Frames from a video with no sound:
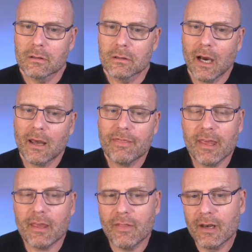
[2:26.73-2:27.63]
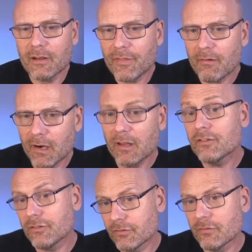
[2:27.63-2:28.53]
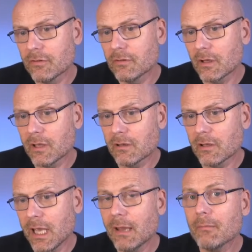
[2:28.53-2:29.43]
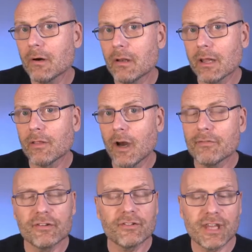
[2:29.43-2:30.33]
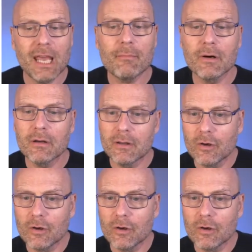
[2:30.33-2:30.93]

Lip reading: I think that if they release the camera, like the officer's camera,